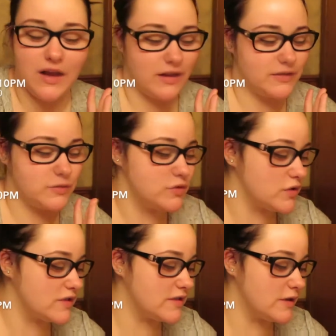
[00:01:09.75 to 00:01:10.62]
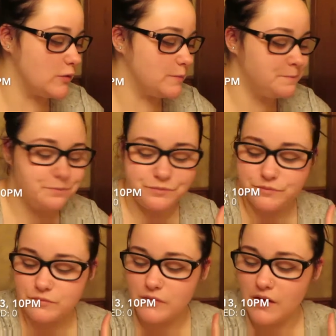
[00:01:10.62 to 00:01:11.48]
I got so stressed out
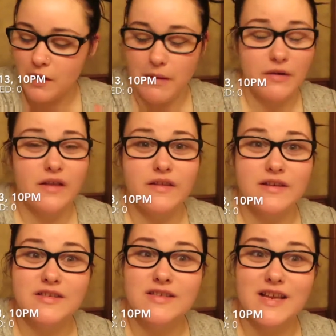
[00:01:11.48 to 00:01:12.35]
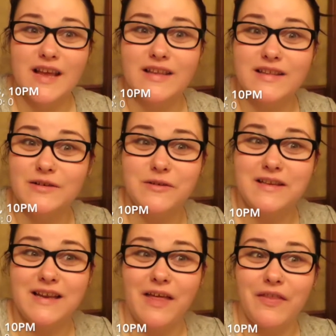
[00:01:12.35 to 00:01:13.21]
about nothing today,
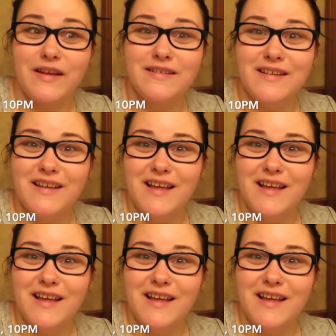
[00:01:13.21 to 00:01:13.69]
literally nothing.